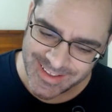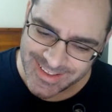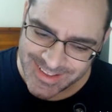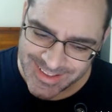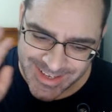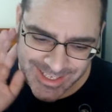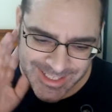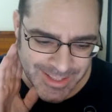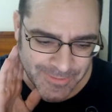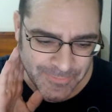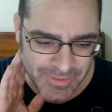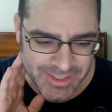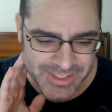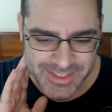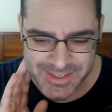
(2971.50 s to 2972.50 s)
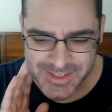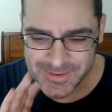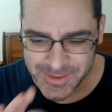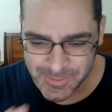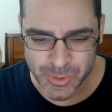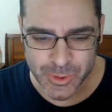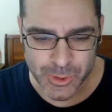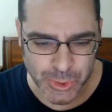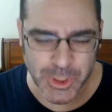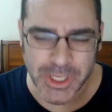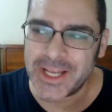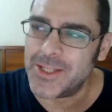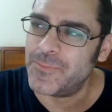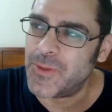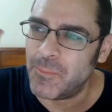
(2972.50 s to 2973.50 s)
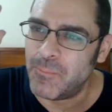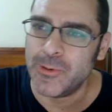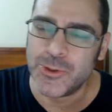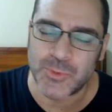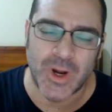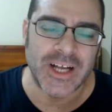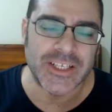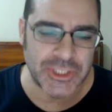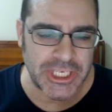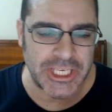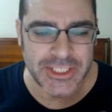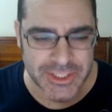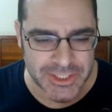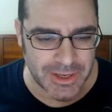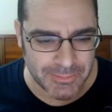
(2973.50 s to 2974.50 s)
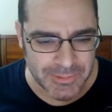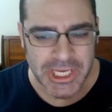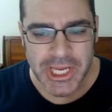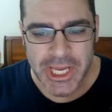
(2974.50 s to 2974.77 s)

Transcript: I love this portrayal of the bourgeoisie as some